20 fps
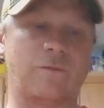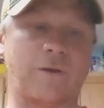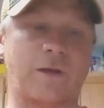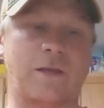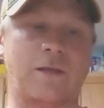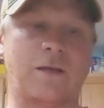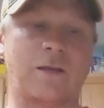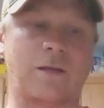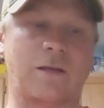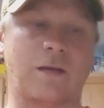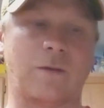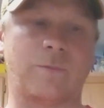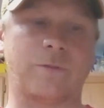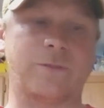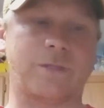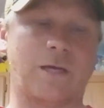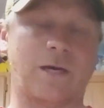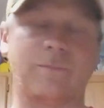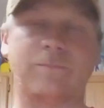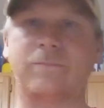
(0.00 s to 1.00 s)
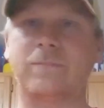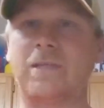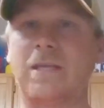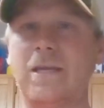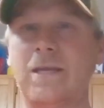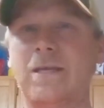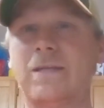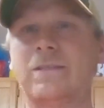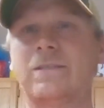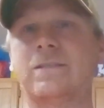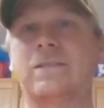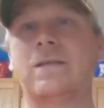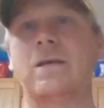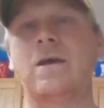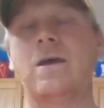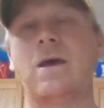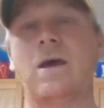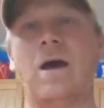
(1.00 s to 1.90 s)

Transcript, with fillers: If I can get a couple top 10s,